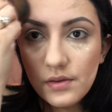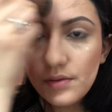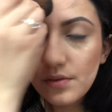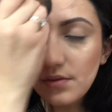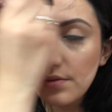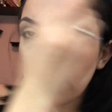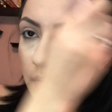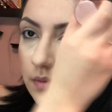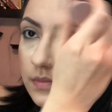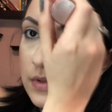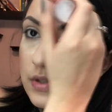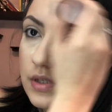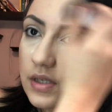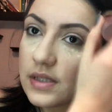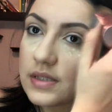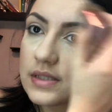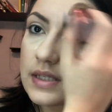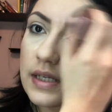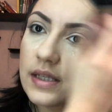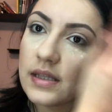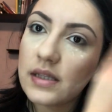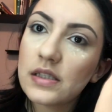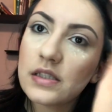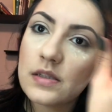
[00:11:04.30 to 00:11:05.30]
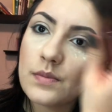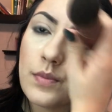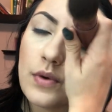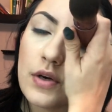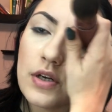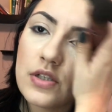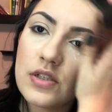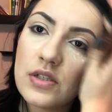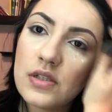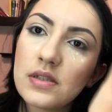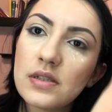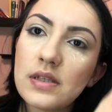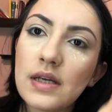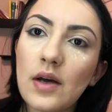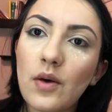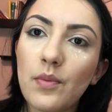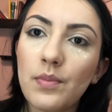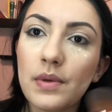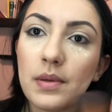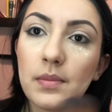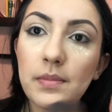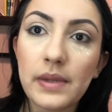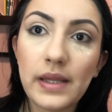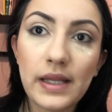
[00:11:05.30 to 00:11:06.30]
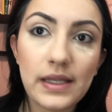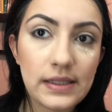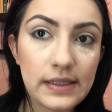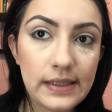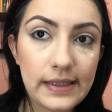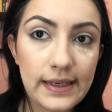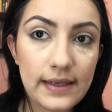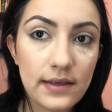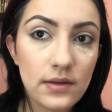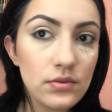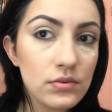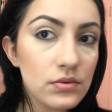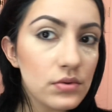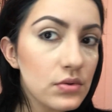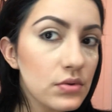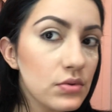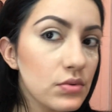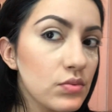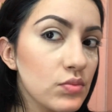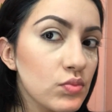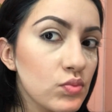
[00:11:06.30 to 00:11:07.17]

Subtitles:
So I'm just gonna take this part just to help me blend it out.